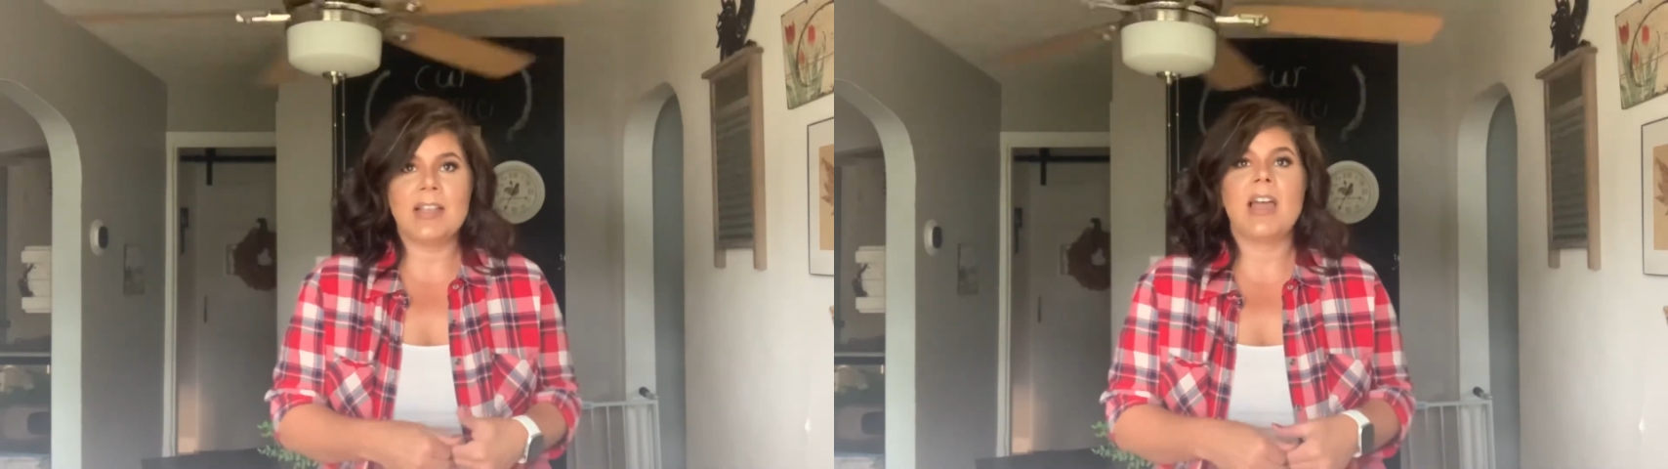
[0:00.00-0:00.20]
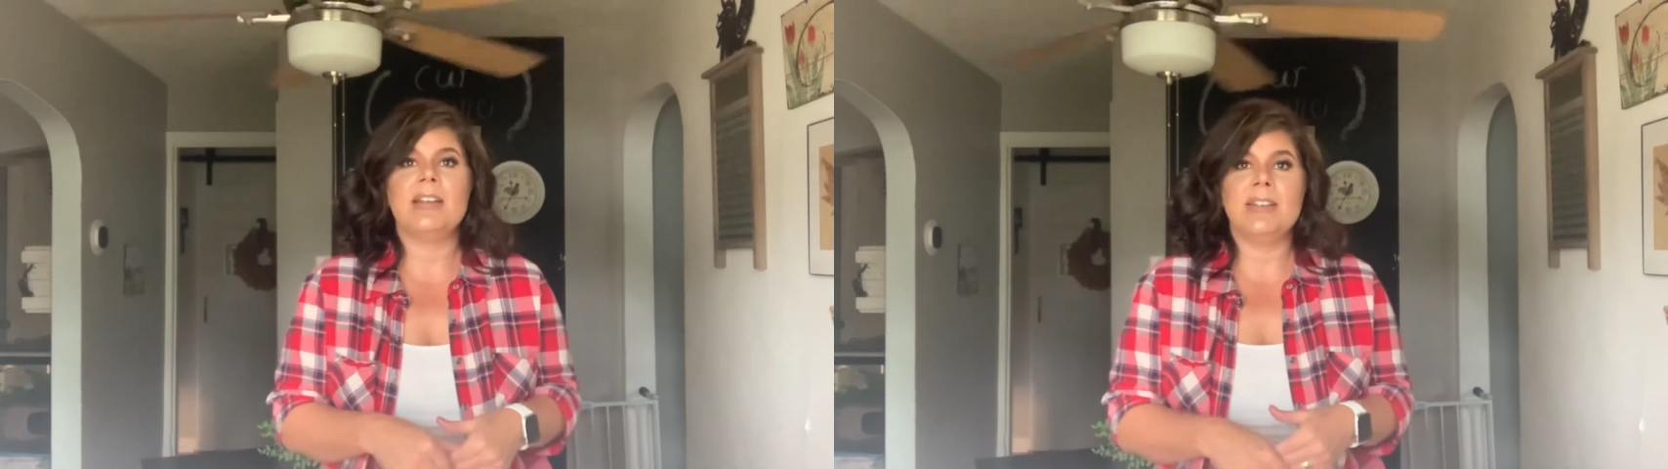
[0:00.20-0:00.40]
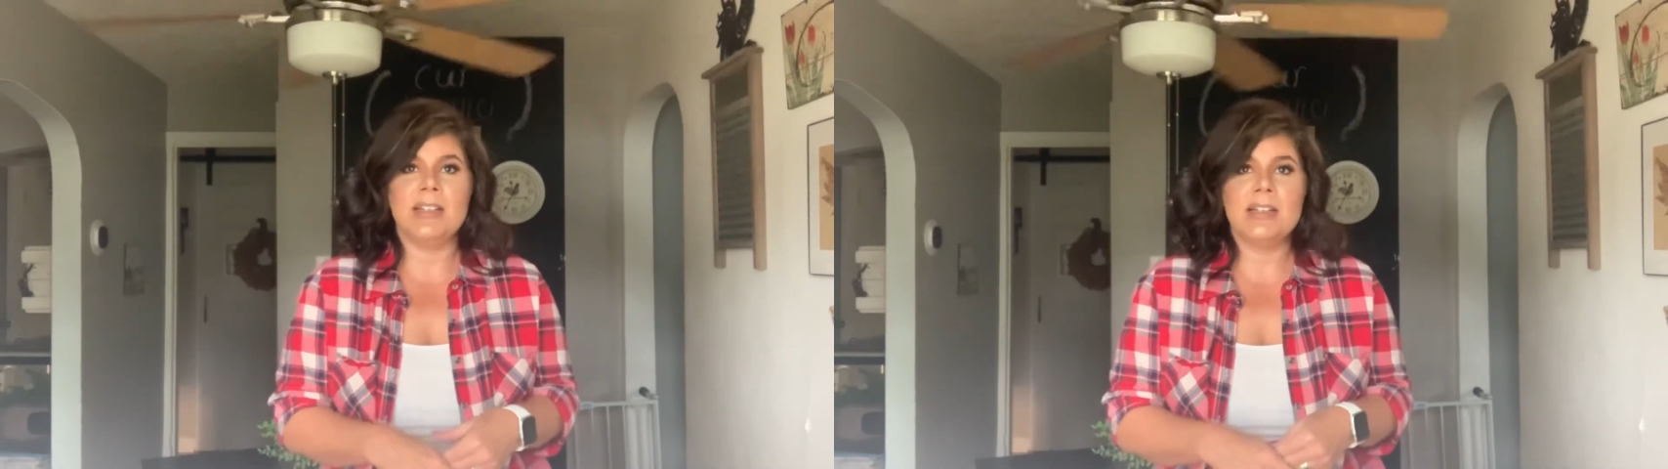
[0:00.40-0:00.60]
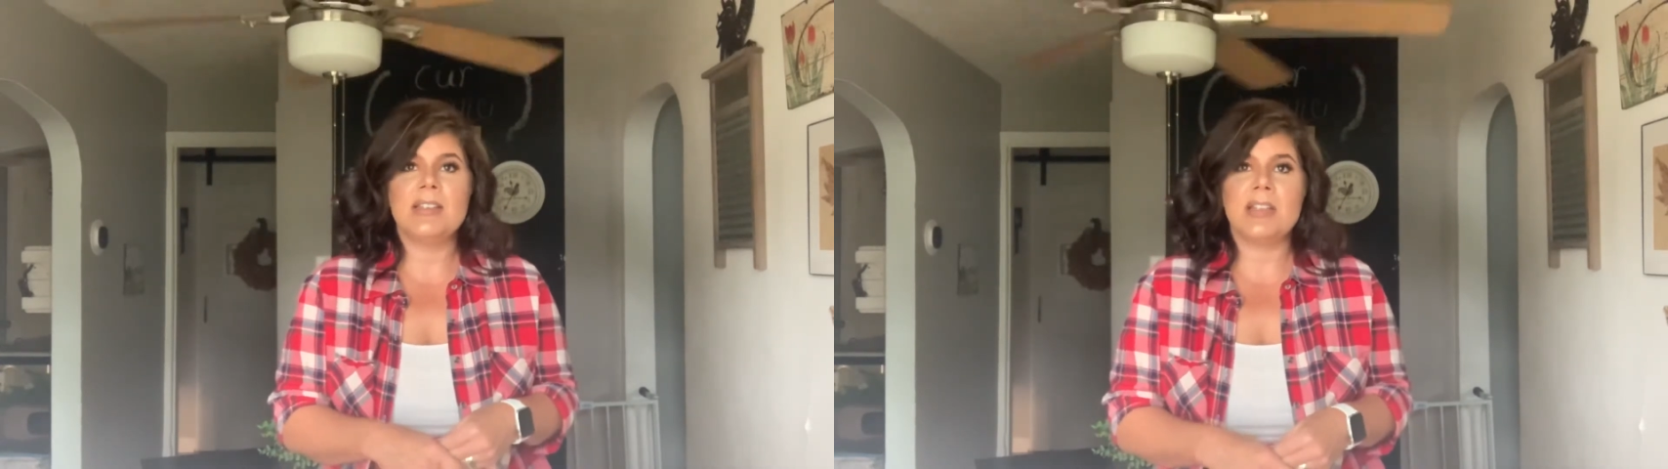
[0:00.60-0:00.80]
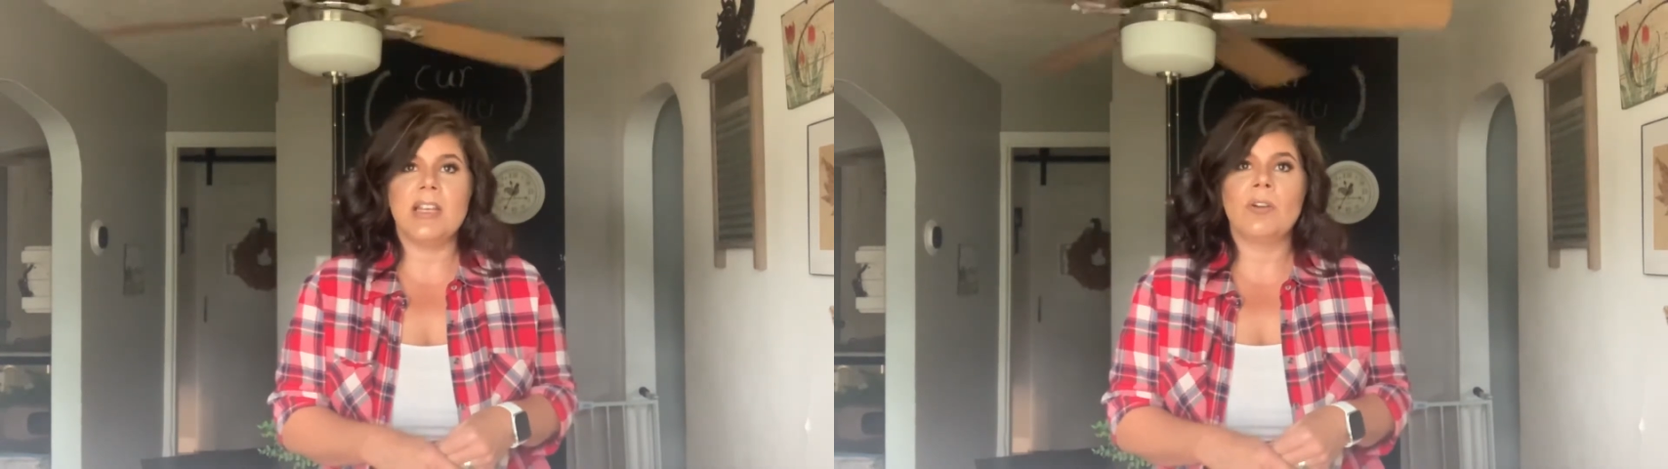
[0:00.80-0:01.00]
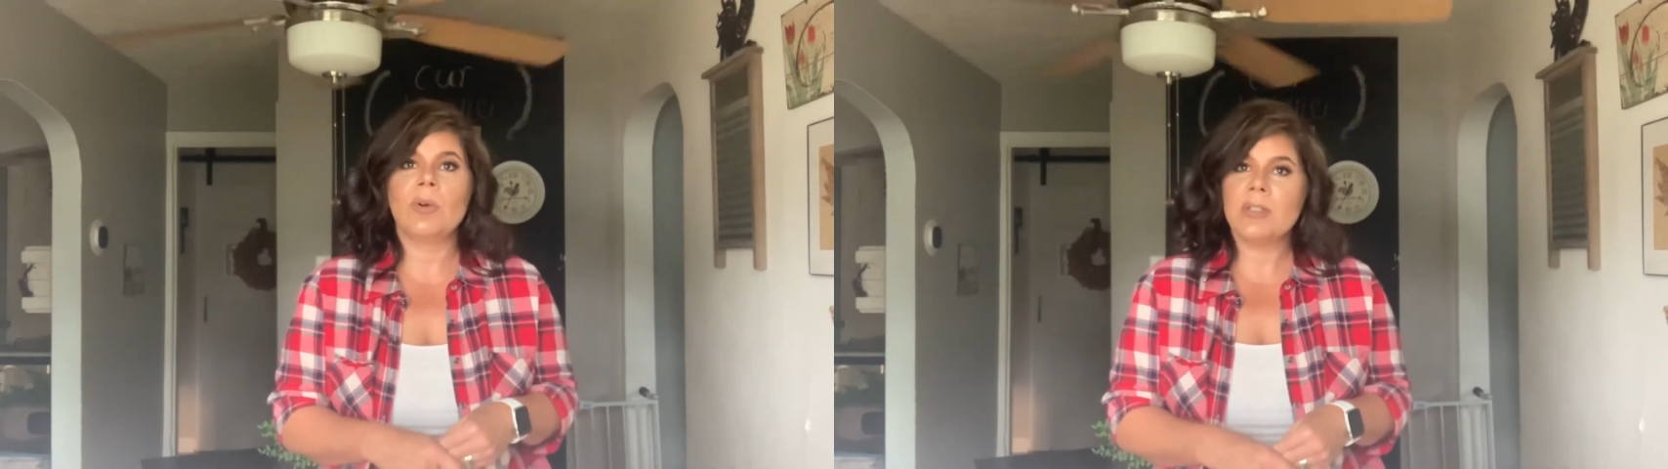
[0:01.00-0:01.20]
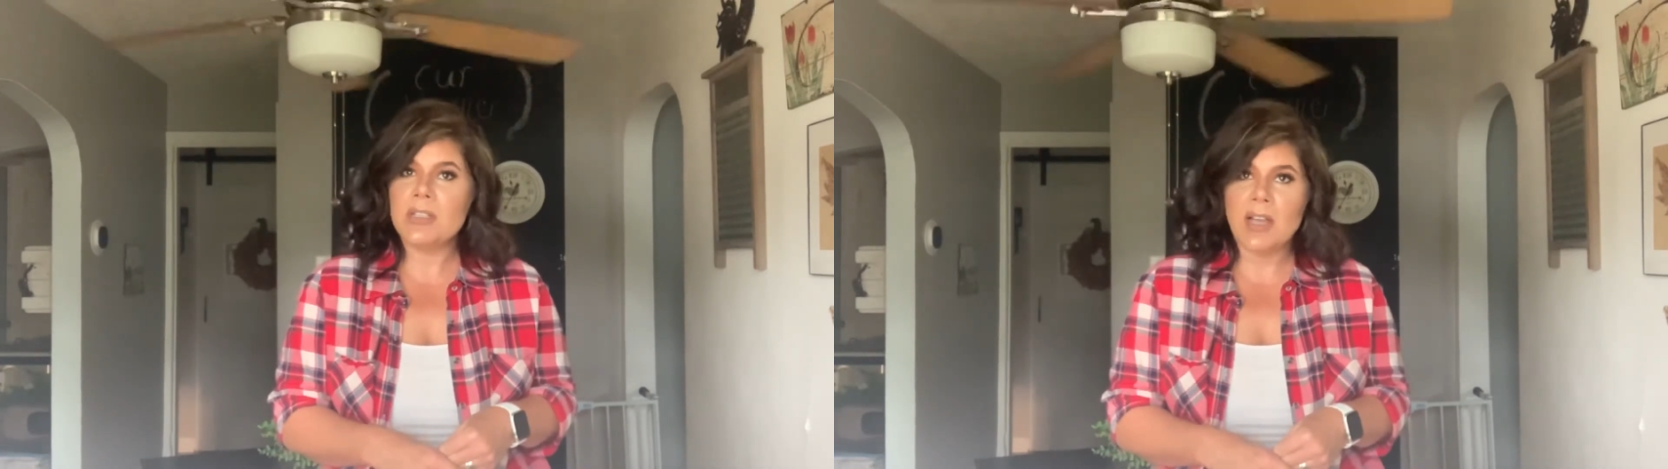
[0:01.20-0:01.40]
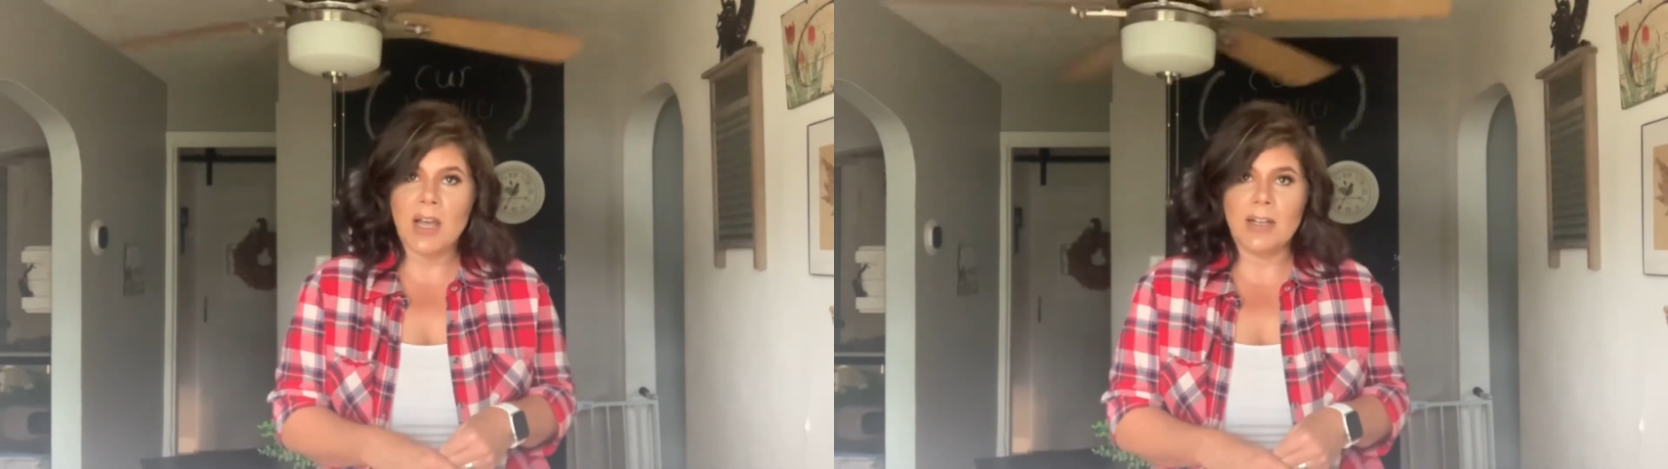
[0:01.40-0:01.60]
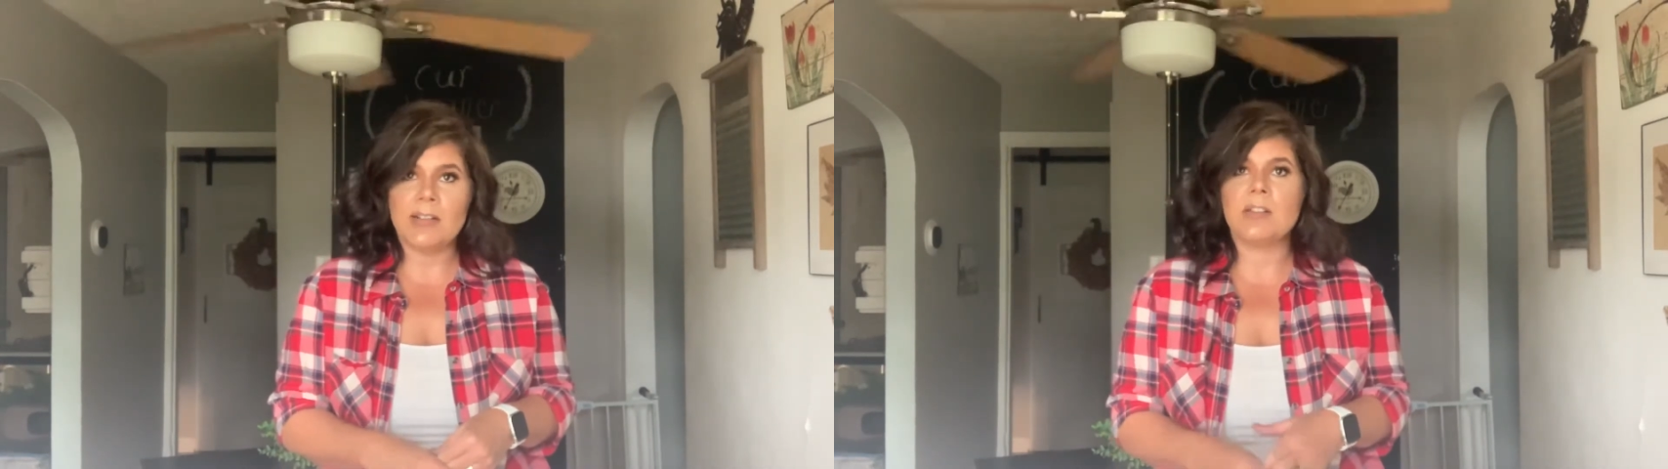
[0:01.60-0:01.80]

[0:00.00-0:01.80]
I did see an orthodontist